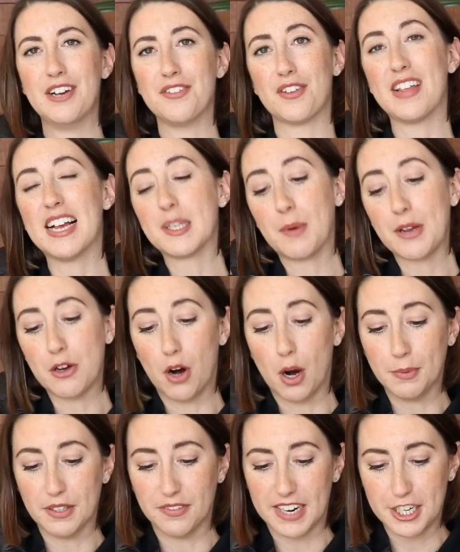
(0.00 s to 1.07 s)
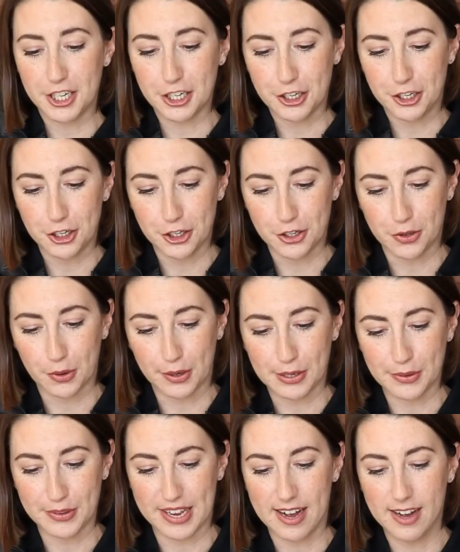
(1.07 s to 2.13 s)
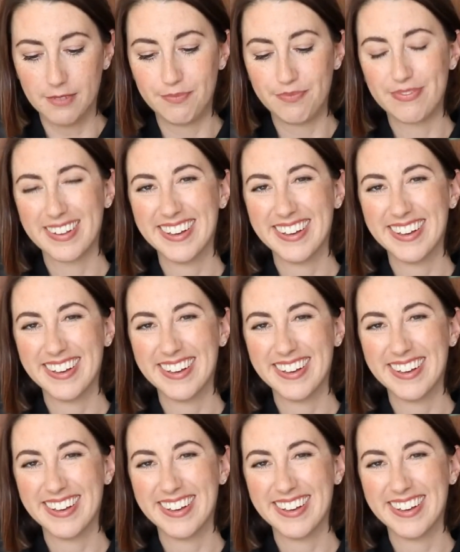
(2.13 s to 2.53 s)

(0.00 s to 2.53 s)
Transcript: So that's what your observation tutorials are.